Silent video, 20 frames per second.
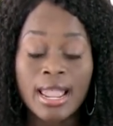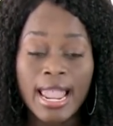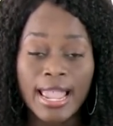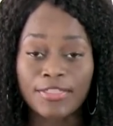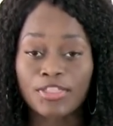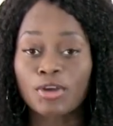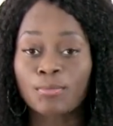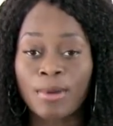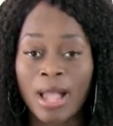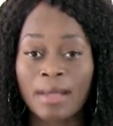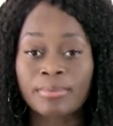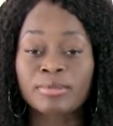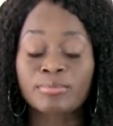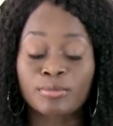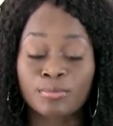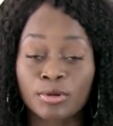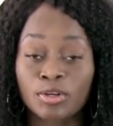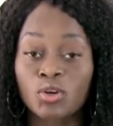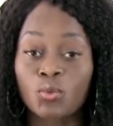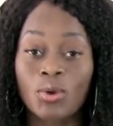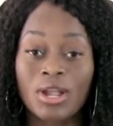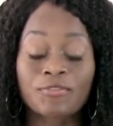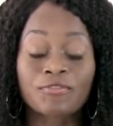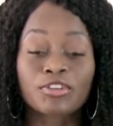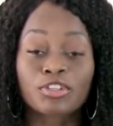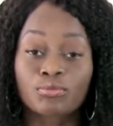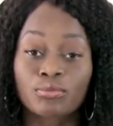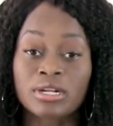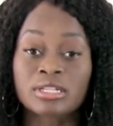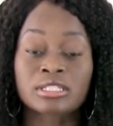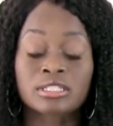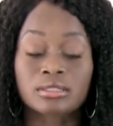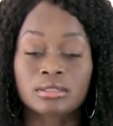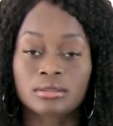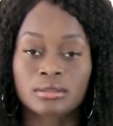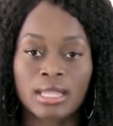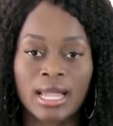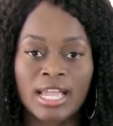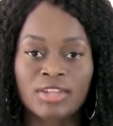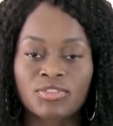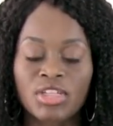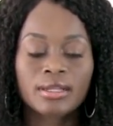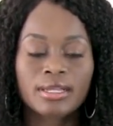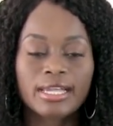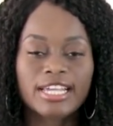and they'll probably be put away for the rest of their life.